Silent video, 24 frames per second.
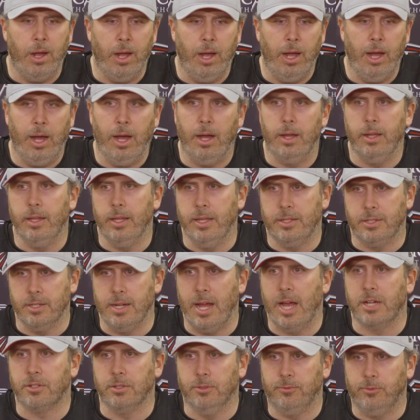Uh, it's a
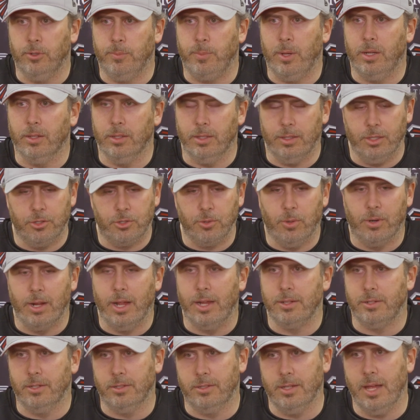national football. The short
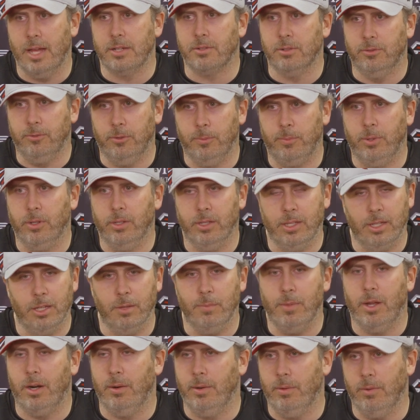answer is national football league.
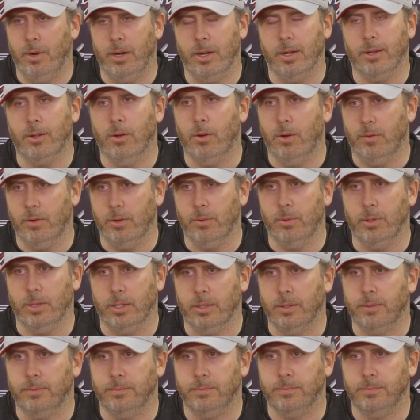You better be ready to go every week.